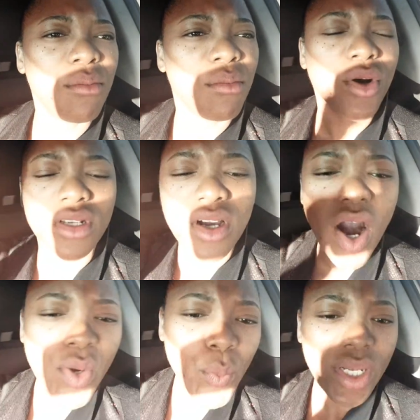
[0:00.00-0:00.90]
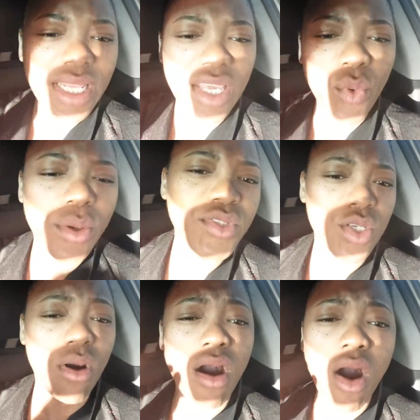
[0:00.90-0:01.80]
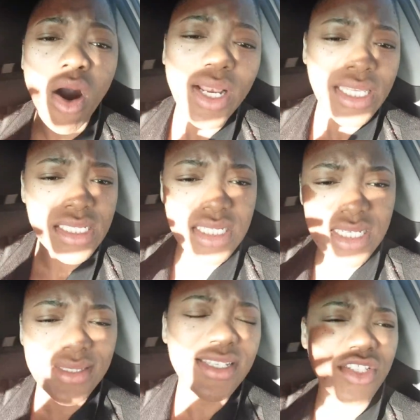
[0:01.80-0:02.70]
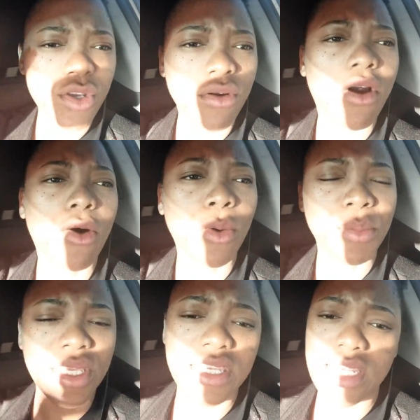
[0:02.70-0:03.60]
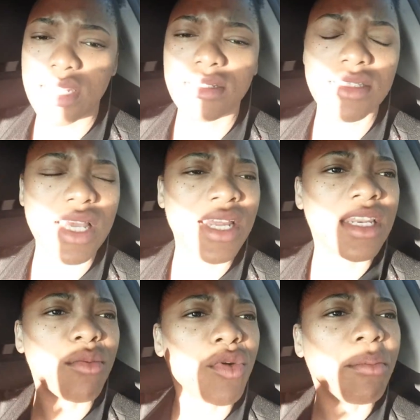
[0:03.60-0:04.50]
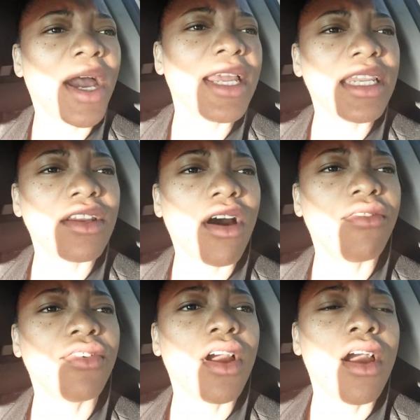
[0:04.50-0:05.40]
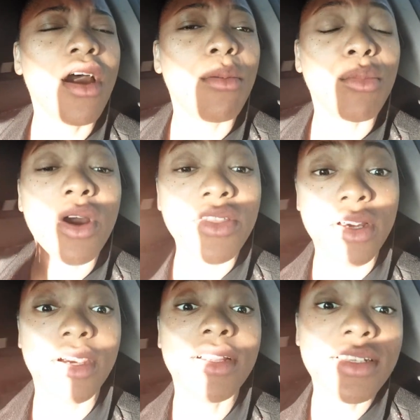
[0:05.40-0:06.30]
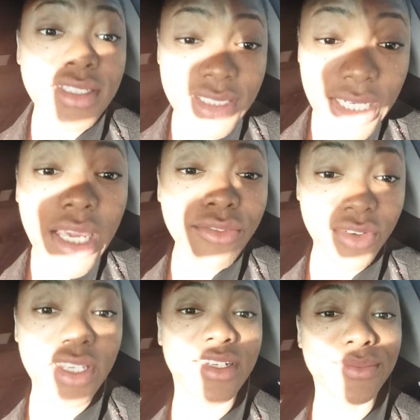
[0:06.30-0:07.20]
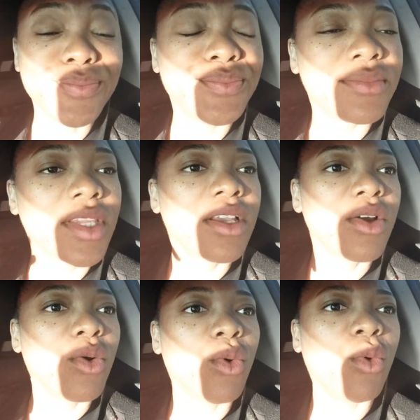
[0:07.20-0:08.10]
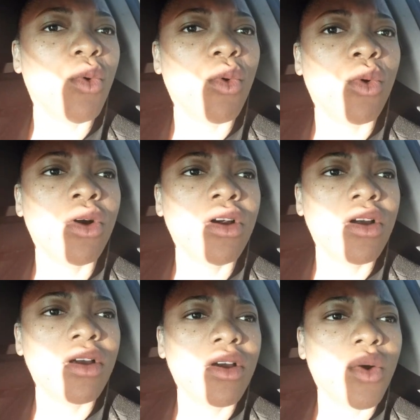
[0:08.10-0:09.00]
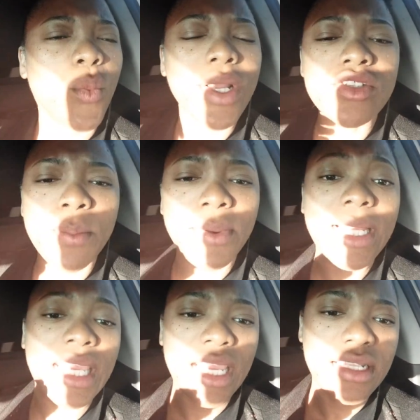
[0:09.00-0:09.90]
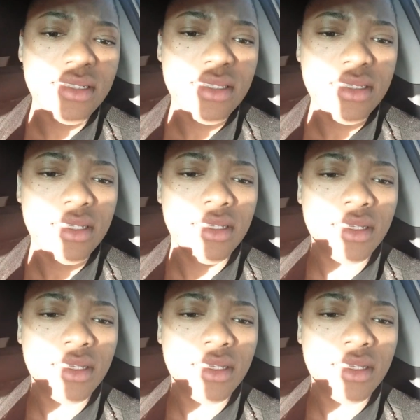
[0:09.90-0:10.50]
But God will equip you. All He needs is your obedience. And I'm reminded of Brother David, who went up against